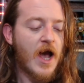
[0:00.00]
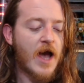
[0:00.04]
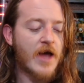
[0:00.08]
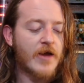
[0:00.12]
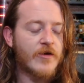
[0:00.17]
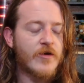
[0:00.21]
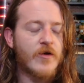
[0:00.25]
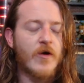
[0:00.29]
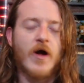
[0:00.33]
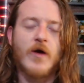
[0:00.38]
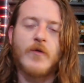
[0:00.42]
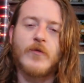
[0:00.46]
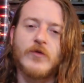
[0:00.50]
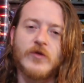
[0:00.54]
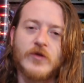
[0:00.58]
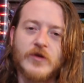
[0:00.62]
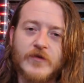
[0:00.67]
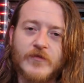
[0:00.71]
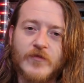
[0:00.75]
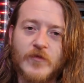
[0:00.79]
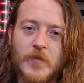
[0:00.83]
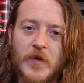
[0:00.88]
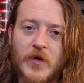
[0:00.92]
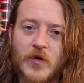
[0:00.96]
I don't know. I went
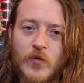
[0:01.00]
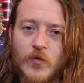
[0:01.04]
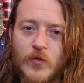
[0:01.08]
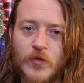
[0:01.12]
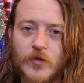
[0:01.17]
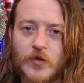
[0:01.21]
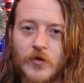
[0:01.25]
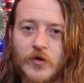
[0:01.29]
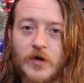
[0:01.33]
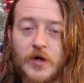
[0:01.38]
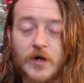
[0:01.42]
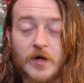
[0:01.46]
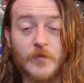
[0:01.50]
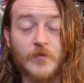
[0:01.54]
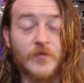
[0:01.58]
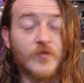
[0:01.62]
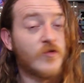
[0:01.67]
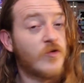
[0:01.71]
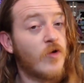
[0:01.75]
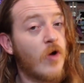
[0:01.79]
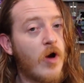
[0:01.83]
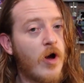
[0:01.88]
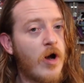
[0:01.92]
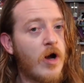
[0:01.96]
looking for my order, and it
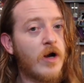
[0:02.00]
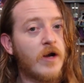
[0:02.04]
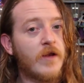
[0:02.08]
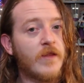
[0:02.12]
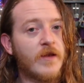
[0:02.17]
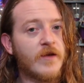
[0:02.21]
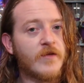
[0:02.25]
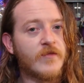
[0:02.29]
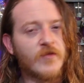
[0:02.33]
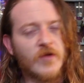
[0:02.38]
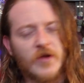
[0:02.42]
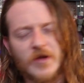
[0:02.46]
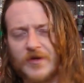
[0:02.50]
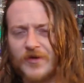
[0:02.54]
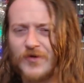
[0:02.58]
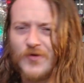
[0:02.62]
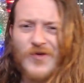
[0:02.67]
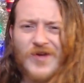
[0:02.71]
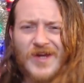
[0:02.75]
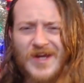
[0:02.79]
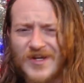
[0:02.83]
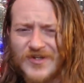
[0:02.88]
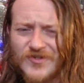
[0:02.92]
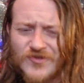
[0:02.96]
was gone. And it's like,
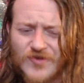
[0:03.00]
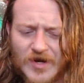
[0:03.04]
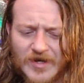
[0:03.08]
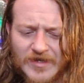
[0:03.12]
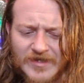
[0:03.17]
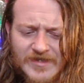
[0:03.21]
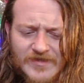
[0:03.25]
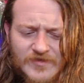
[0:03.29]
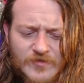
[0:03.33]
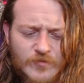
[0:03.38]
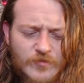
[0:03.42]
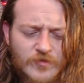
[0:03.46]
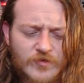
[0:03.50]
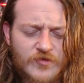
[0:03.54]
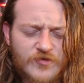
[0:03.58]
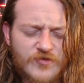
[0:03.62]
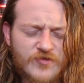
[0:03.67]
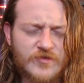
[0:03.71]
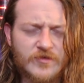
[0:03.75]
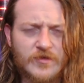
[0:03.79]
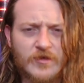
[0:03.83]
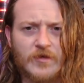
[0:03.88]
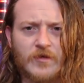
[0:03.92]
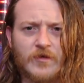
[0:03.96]
you can't track these
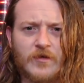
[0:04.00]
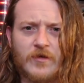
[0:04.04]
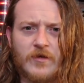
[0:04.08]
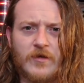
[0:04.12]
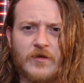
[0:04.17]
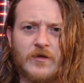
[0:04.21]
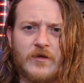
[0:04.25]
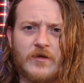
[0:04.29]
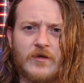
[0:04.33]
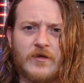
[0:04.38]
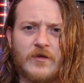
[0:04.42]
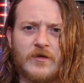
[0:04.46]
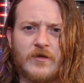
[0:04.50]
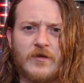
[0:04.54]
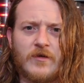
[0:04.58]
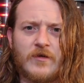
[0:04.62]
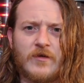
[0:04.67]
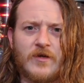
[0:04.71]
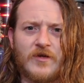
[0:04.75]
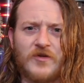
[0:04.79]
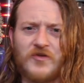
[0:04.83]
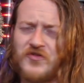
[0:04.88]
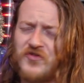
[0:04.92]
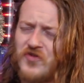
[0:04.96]
orders?
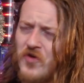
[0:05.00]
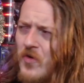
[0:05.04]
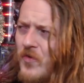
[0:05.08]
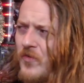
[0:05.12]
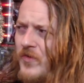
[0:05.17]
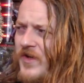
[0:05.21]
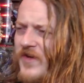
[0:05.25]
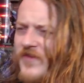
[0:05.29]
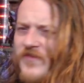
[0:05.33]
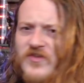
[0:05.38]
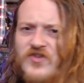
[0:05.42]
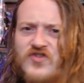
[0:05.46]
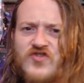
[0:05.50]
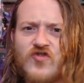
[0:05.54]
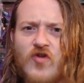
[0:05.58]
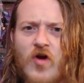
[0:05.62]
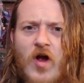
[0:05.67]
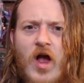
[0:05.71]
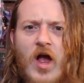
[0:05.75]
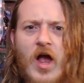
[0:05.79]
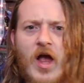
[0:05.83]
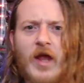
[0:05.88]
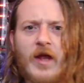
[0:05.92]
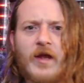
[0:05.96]
Don't even
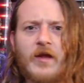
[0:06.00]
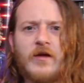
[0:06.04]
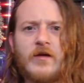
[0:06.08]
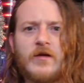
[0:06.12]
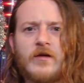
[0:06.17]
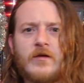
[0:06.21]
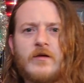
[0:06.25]
try.